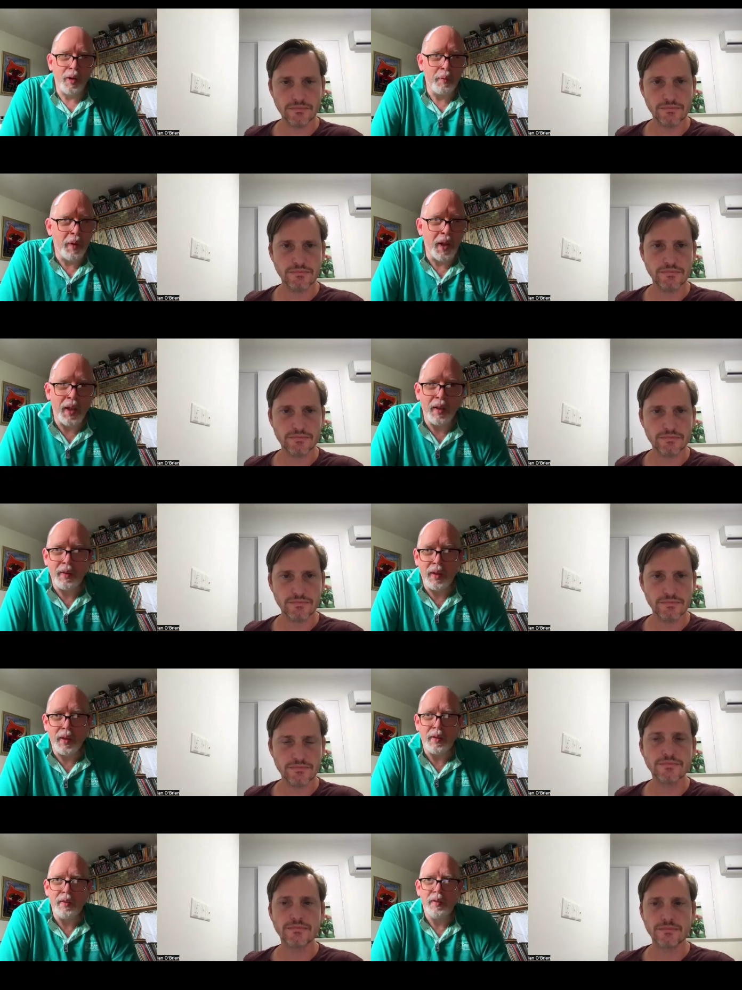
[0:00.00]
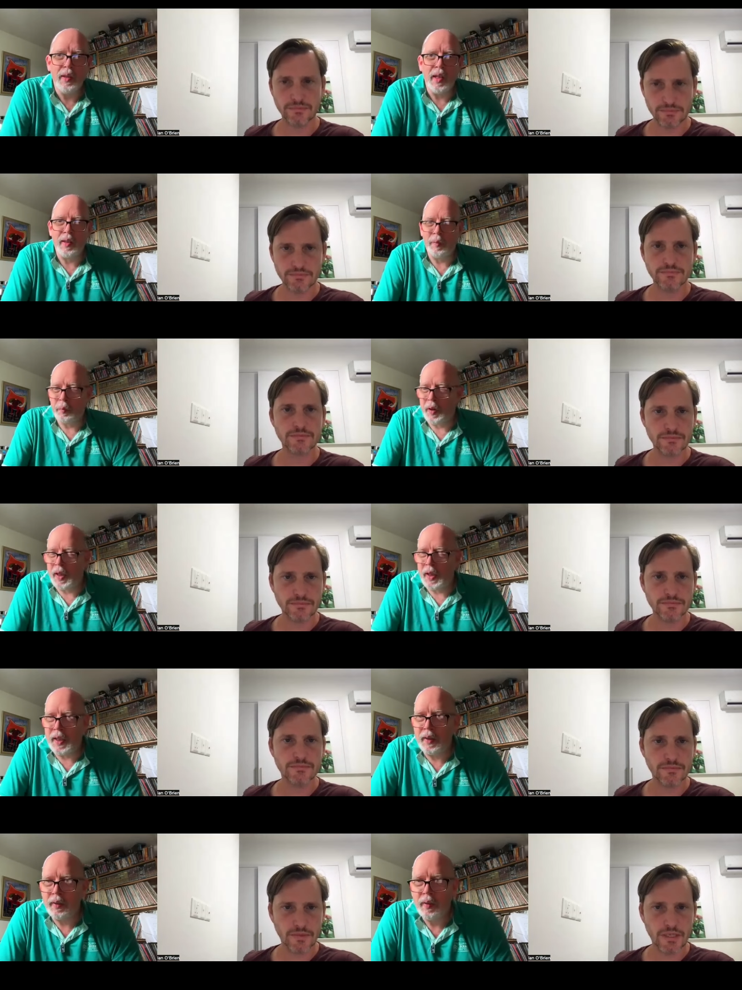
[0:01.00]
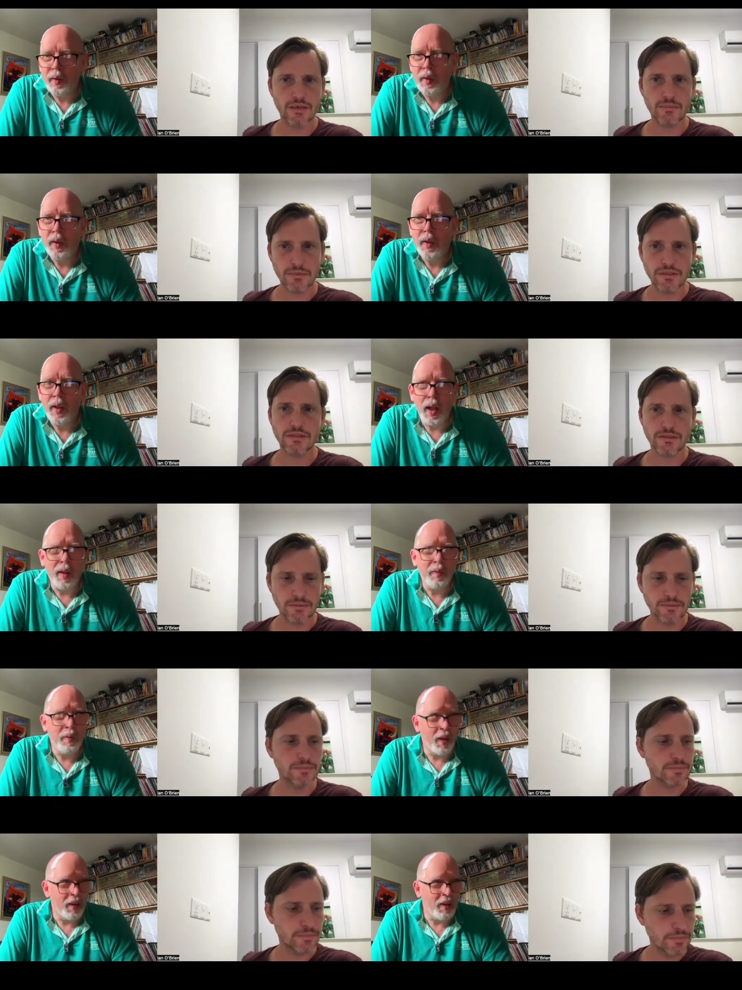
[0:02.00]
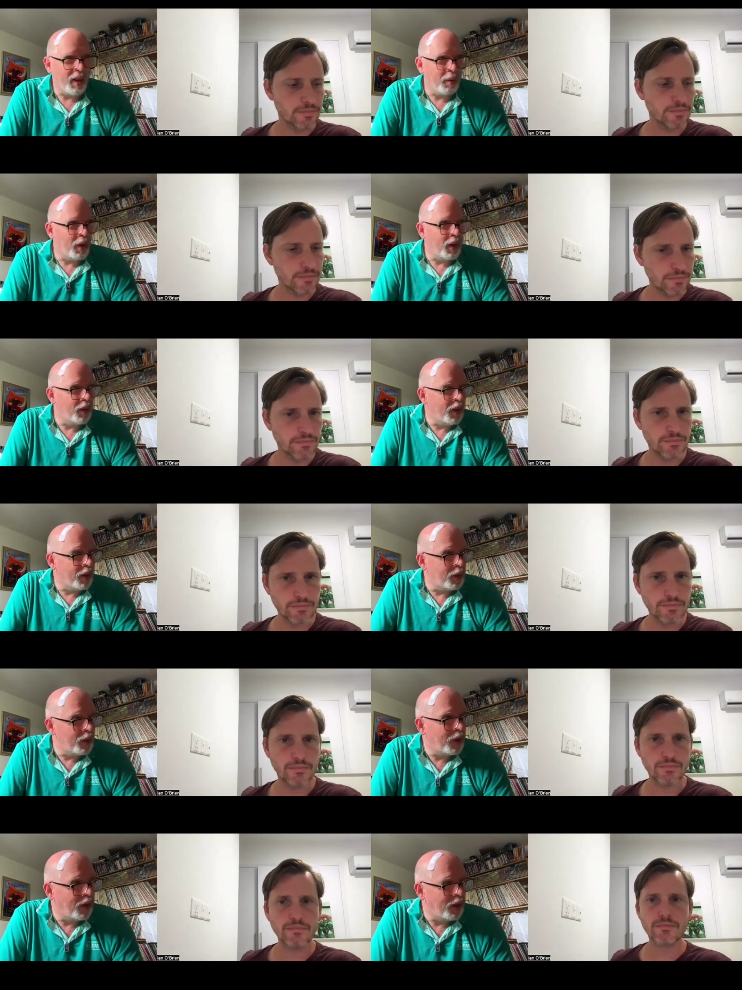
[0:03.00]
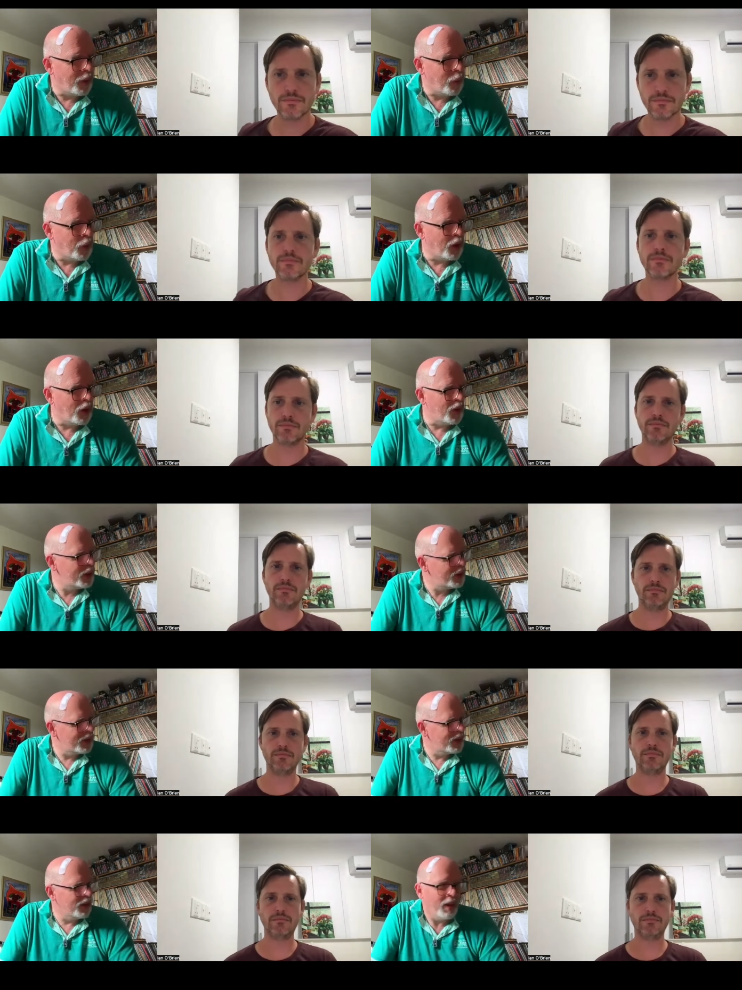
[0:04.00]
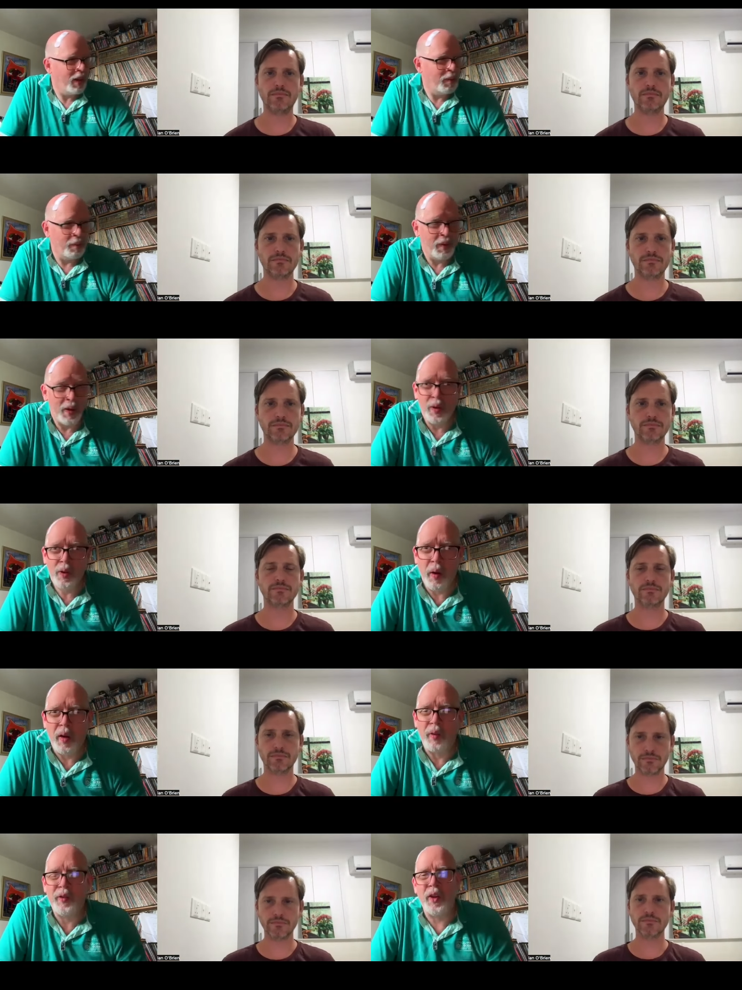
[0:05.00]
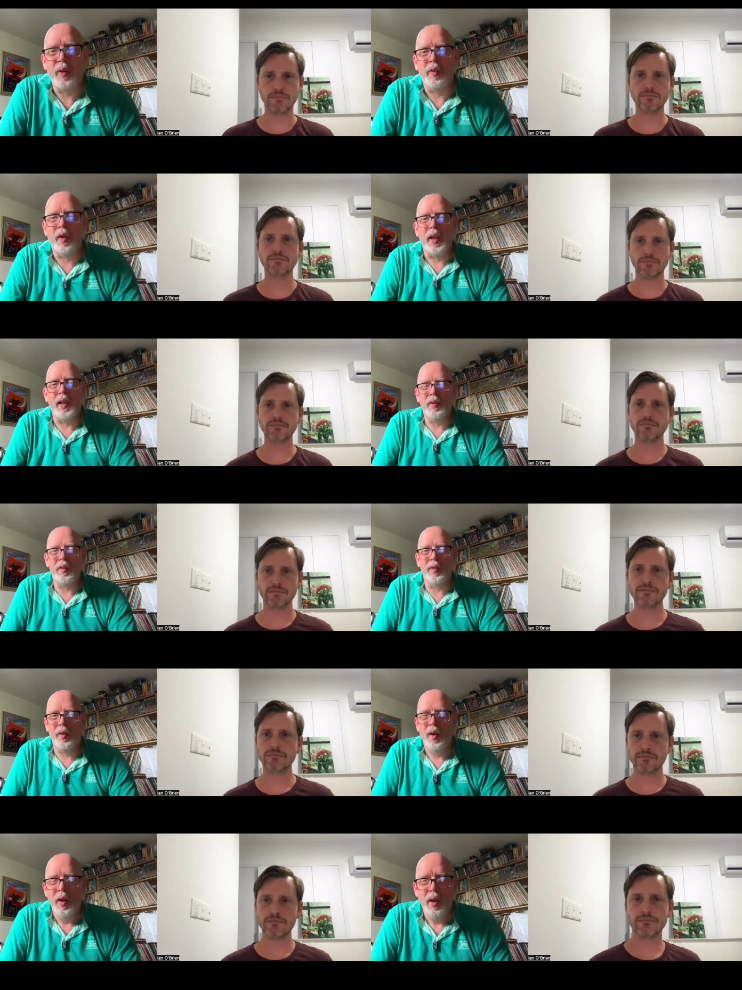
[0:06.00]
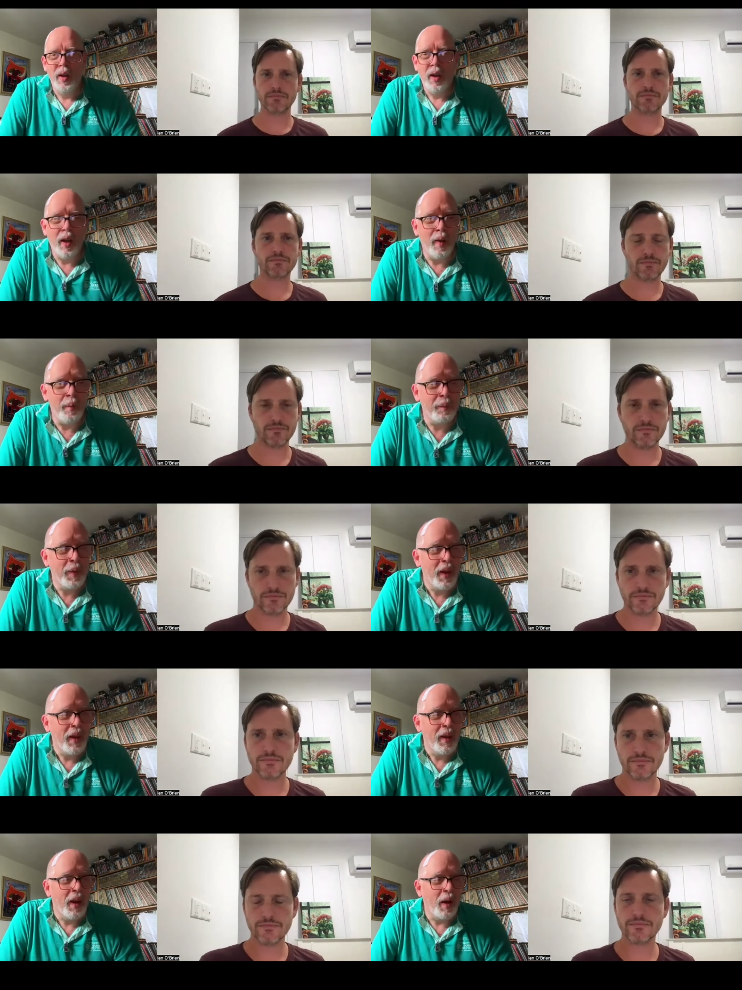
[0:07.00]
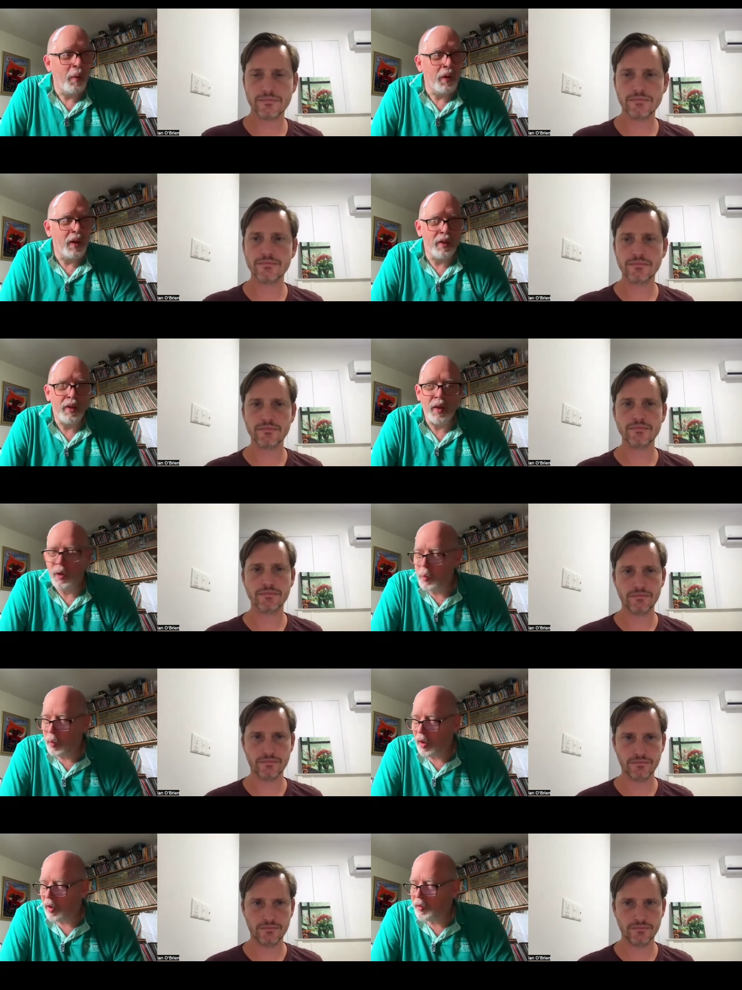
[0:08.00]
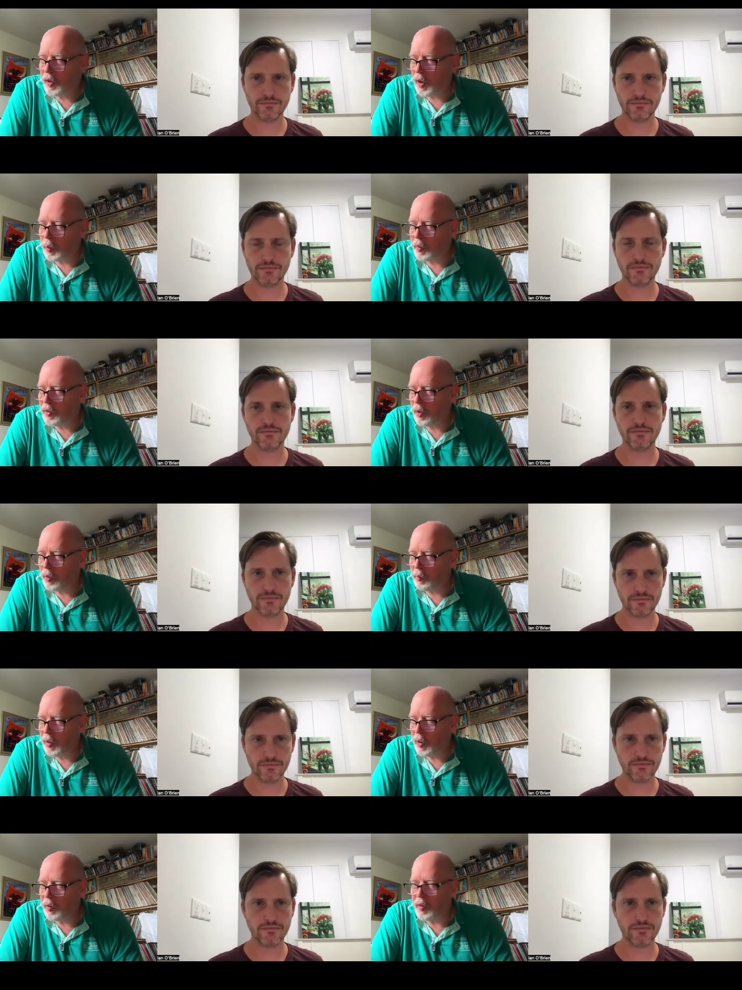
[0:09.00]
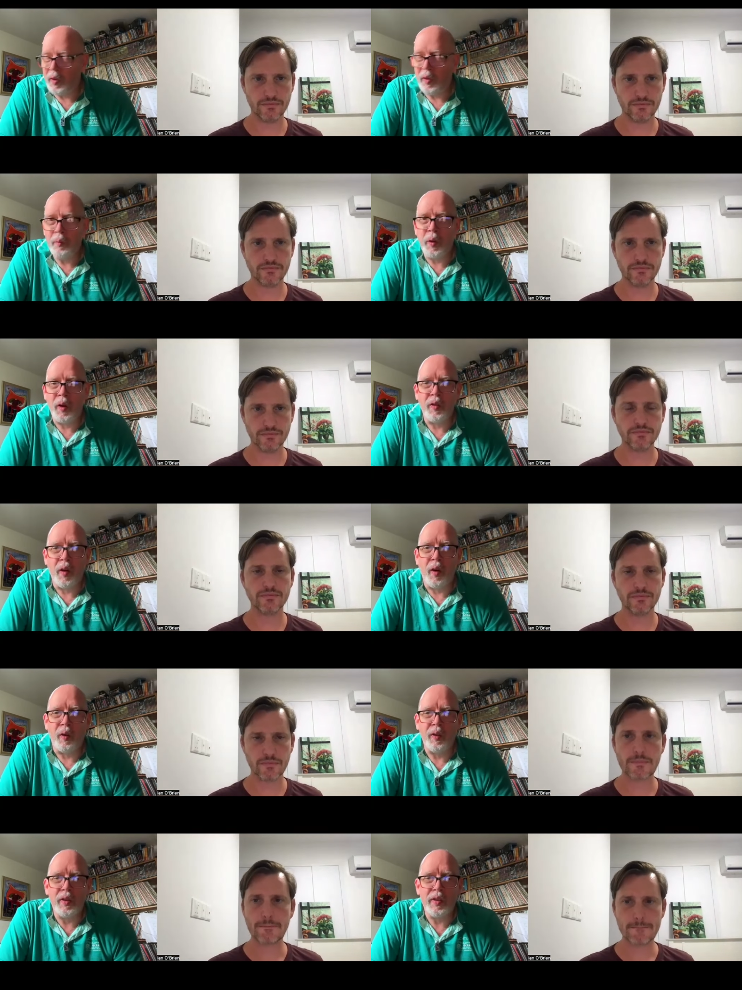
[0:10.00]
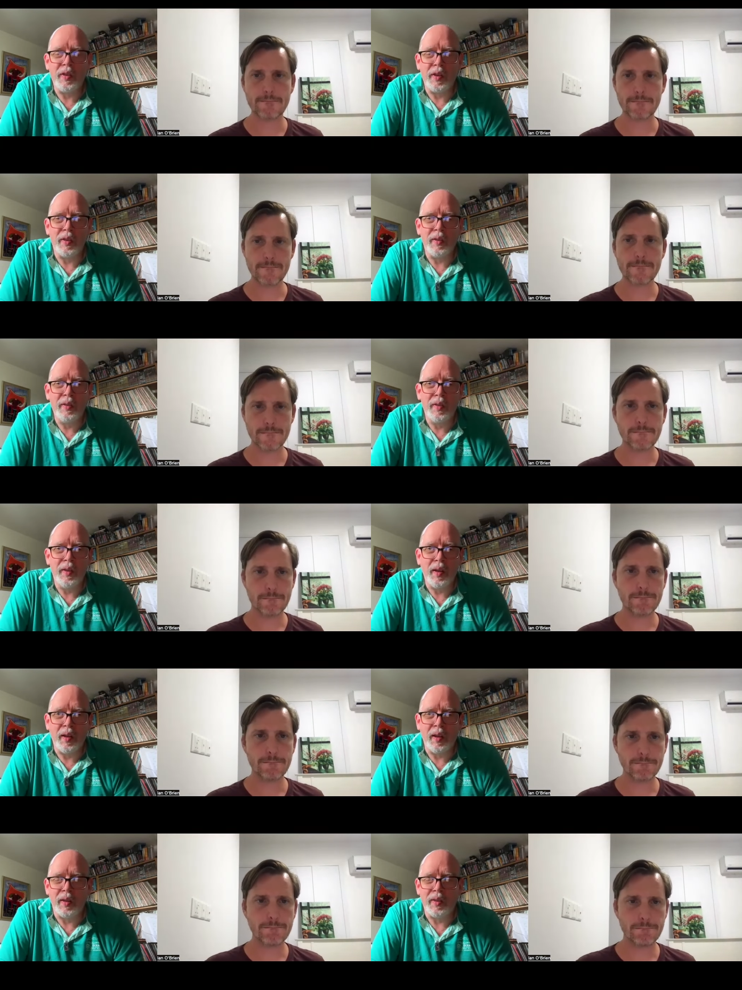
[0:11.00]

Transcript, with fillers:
Speaker 1: Me. I did Let It Be. Um, I think I might have done. I think one of us. Um, there's quite a few really because um, I wanted to do quite a few before I moved moved on just to like